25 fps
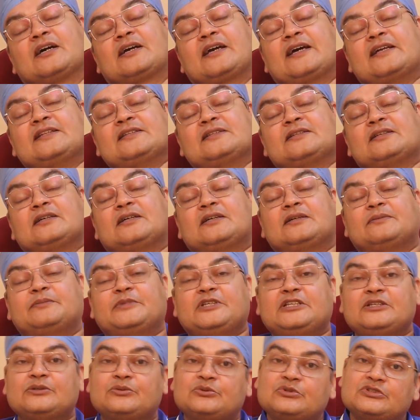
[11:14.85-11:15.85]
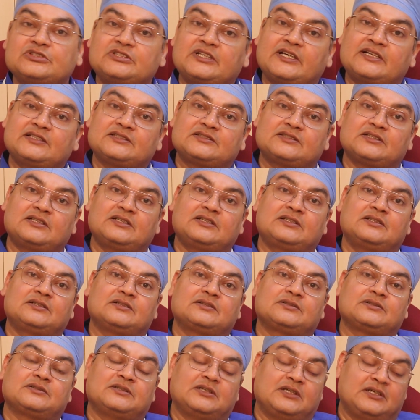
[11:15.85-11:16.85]
can be used as
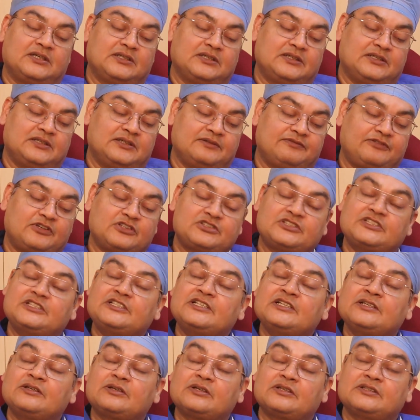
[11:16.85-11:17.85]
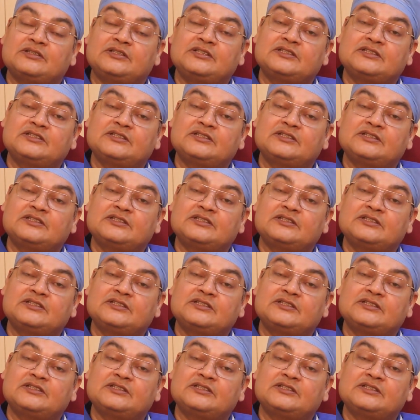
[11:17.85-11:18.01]
for sitting.